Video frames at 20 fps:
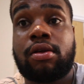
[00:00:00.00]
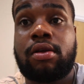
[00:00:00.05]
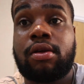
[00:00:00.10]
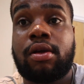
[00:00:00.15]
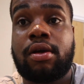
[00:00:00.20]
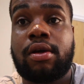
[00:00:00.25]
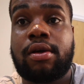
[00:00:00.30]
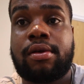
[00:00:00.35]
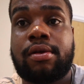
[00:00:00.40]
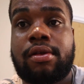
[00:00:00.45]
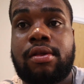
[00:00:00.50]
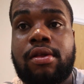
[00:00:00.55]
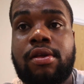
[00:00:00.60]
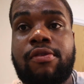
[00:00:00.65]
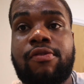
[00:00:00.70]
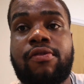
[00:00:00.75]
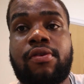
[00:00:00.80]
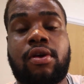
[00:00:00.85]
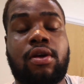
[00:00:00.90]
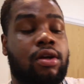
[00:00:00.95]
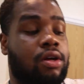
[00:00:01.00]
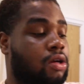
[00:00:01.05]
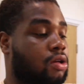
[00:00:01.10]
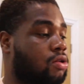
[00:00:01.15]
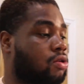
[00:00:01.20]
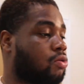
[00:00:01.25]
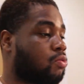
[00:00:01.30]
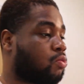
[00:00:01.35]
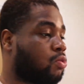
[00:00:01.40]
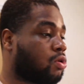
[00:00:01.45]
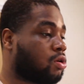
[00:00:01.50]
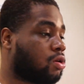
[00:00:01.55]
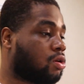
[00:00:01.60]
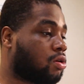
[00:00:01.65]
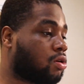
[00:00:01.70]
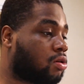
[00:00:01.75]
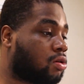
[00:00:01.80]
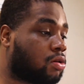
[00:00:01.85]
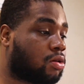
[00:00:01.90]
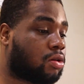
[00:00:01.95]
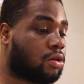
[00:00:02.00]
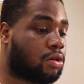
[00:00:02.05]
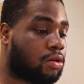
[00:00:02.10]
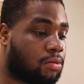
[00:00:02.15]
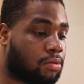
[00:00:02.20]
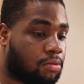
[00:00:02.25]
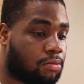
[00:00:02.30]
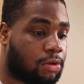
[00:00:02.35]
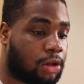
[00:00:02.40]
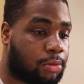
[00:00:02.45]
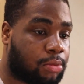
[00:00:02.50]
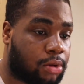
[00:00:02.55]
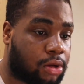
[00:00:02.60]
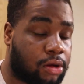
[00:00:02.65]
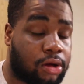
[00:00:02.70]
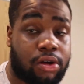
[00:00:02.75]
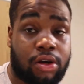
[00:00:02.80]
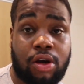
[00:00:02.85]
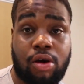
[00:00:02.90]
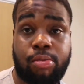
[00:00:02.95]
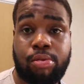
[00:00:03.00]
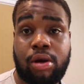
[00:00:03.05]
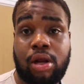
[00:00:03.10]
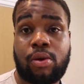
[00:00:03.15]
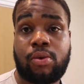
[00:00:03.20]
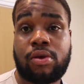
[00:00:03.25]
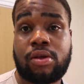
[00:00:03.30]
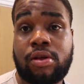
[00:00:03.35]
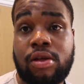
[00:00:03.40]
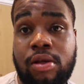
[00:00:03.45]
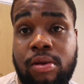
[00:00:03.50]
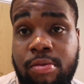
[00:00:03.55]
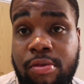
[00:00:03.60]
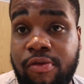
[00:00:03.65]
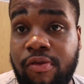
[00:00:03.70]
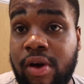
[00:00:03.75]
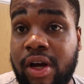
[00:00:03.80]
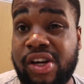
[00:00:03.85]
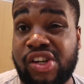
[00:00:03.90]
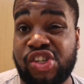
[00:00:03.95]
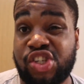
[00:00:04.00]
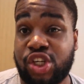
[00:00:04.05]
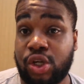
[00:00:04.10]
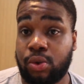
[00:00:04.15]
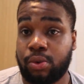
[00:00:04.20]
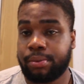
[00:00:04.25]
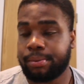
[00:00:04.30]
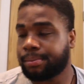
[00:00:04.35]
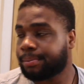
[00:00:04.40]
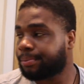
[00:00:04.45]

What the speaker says: Yeah, see if I can get some work done, maybe a couple hours before I can chill.